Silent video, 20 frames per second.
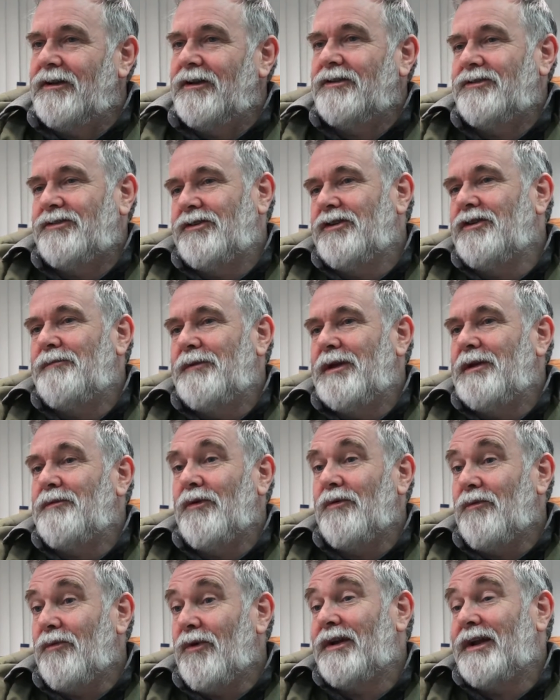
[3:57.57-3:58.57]
and show
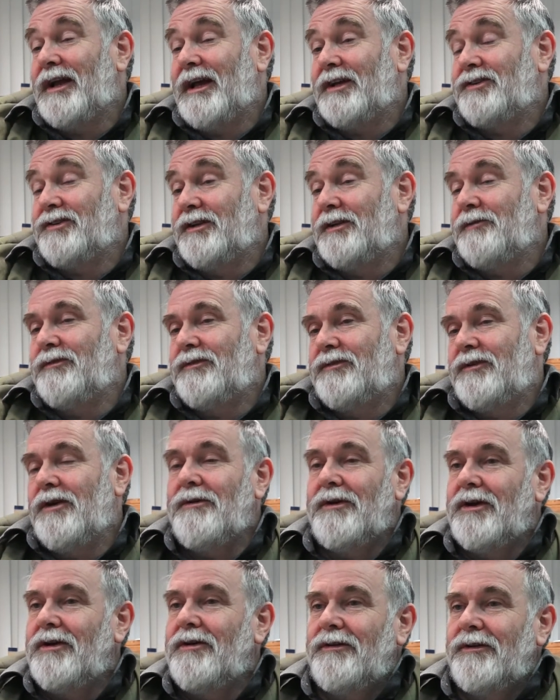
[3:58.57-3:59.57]
people what actually was
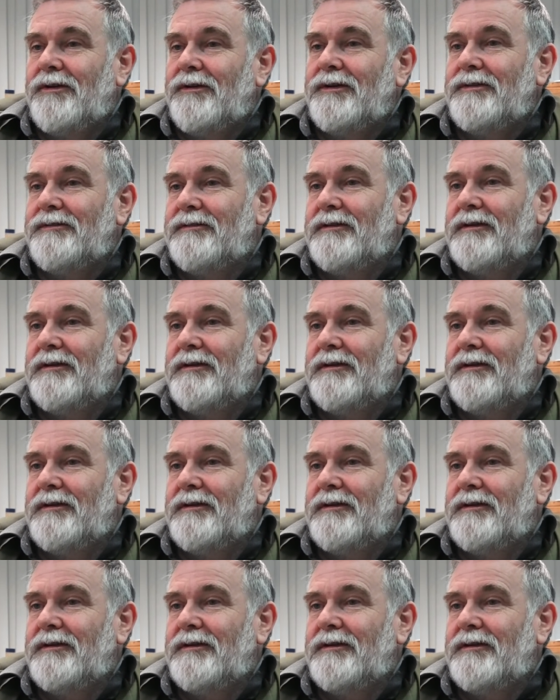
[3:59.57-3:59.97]
going on at these